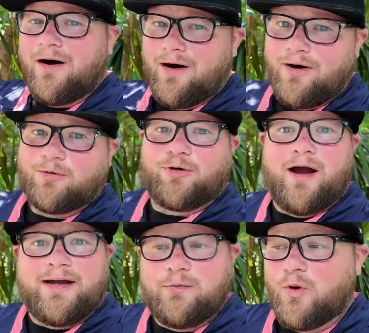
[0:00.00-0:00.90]
All
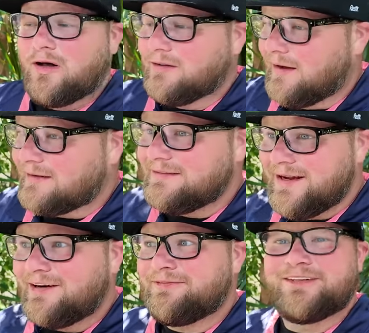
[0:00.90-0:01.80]
right. Well,
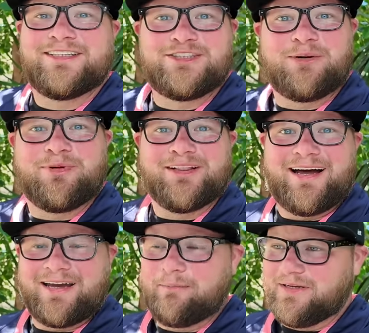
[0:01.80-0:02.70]
enough of the
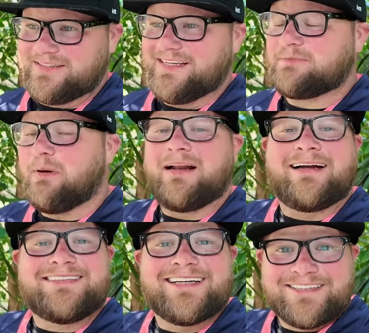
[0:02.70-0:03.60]
jambalaya business, but I
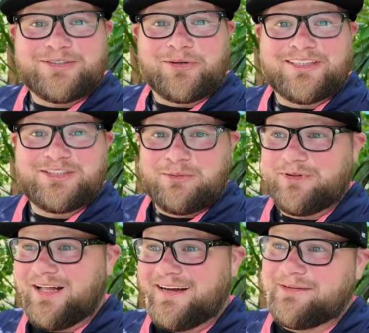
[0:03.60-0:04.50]
did enjoy the
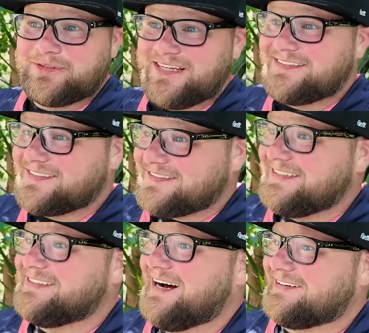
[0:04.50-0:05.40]
jambalaya and it was nice to see
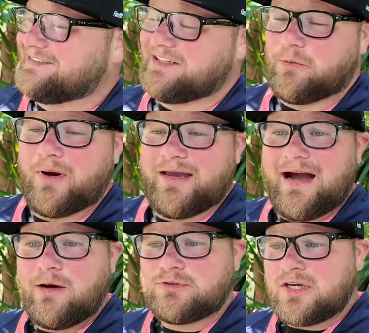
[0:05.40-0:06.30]
Donald on the way
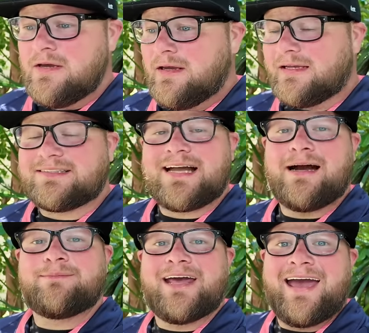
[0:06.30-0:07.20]
out. It's
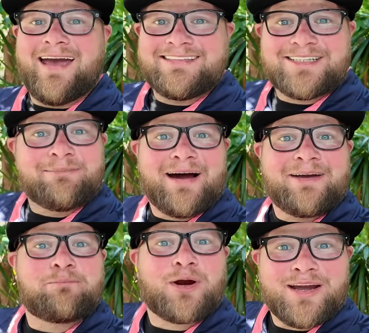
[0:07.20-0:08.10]
time to head to my
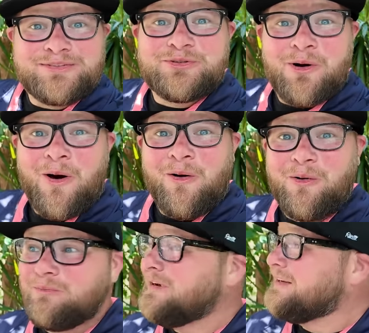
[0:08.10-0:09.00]
brand new
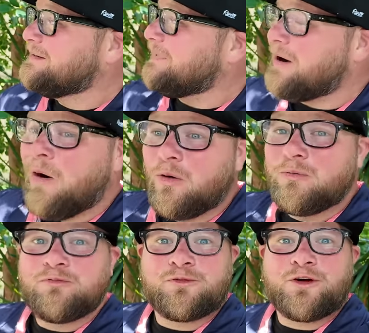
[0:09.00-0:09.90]
home, my
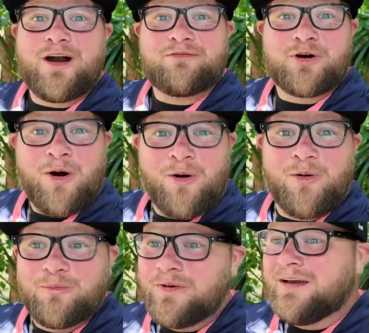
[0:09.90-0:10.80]
home forever
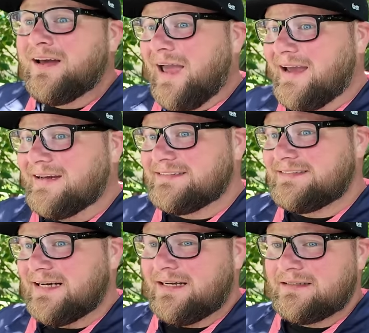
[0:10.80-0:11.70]
home,
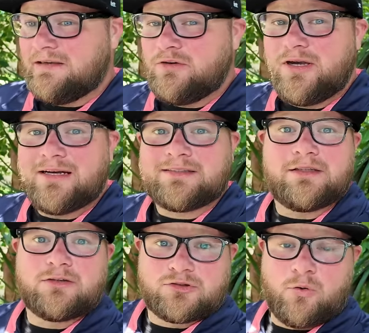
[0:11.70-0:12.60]
and uh, give you guys a
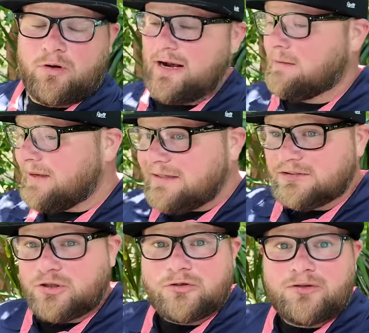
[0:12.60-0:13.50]
little tour. Now, I'm not going to
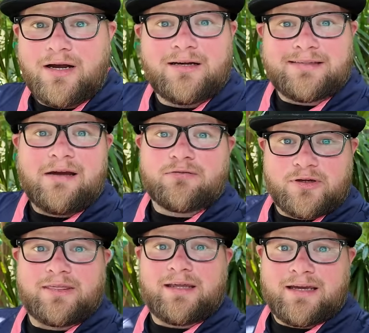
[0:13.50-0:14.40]
show you guys
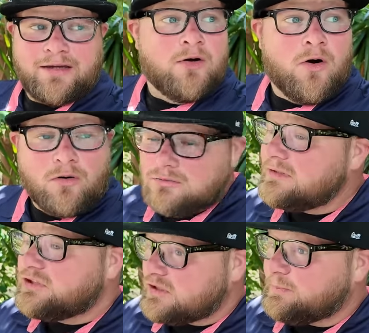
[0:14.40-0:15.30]
everything, only
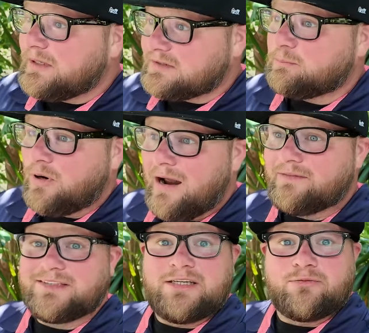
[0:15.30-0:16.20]
just because of
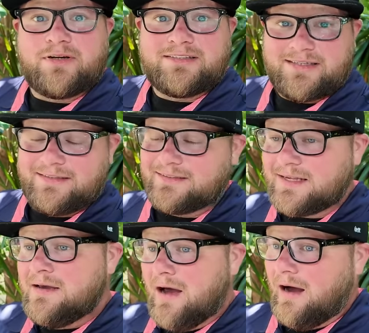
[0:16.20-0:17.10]
privacy reasons,
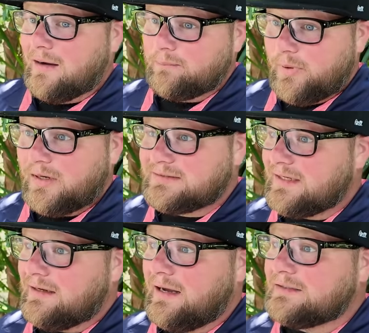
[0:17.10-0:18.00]
uh, but
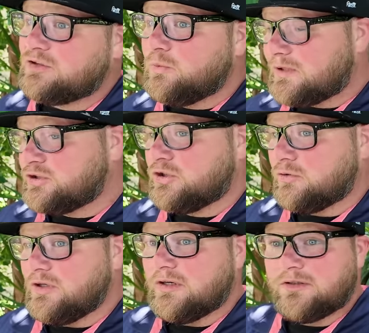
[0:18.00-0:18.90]
uh, I do want to show
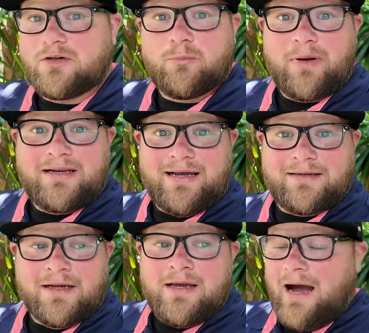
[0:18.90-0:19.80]
you a little bit and
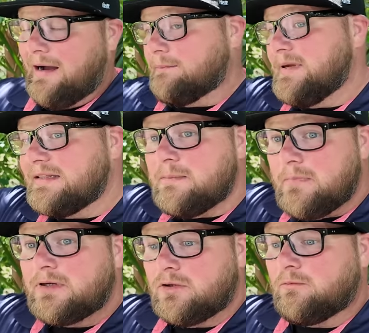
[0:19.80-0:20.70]
I'm in the
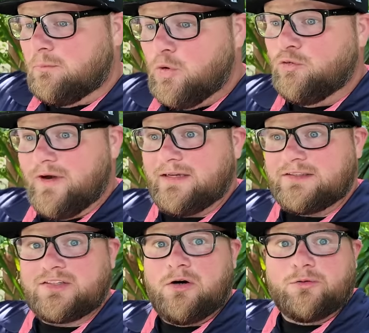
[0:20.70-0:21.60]
middle of moving,
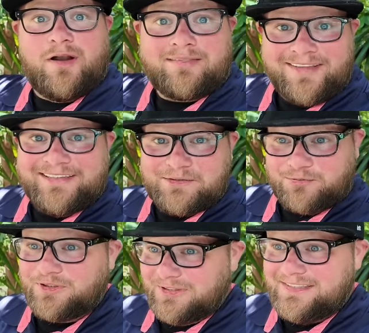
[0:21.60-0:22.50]
so nothing is
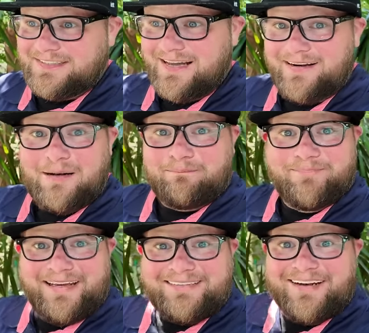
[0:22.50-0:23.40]
really set up,
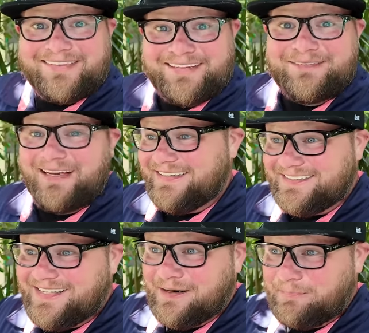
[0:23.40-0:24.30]
like nothing like is
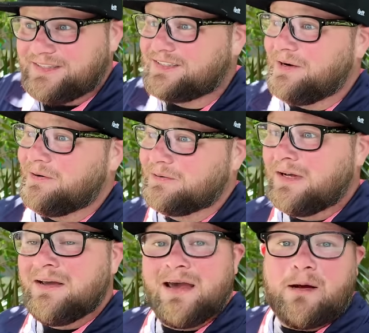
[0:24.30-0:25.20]
set up in stone.
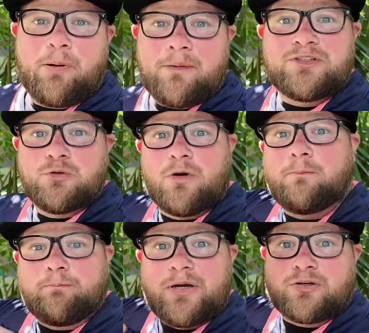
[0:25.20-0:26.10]
And I'll probably do a
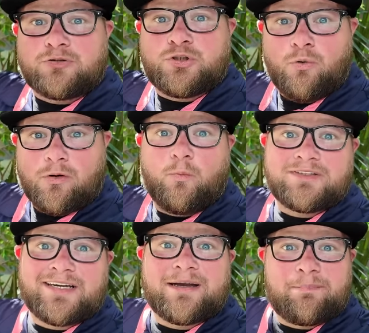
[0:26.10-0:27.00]
bigger tour
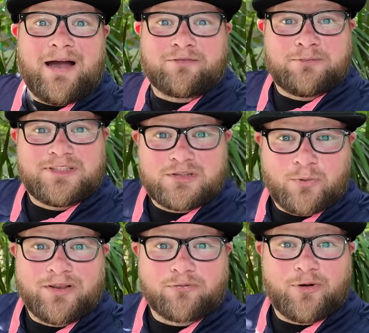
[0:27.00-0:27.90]
once I get back from
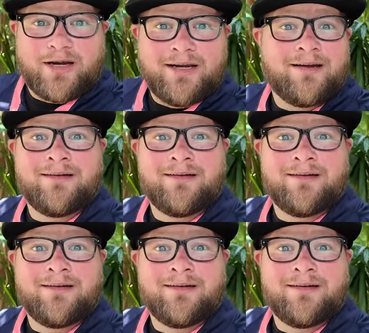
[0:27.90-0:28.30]
D23.